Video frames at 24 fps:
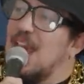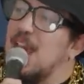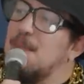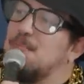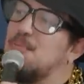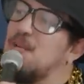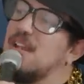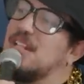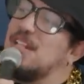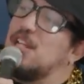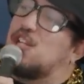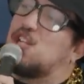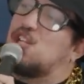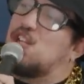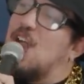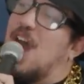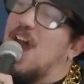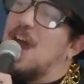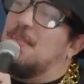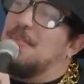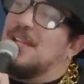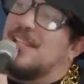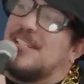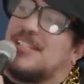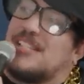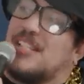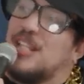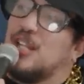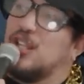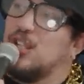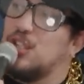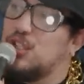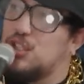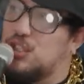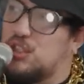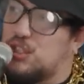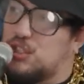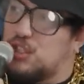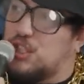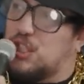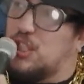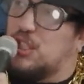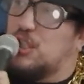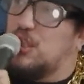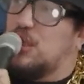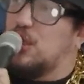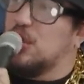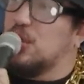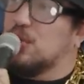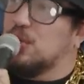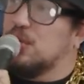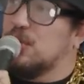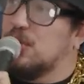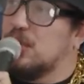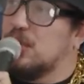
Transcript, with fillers: They here. bring the shamans to you.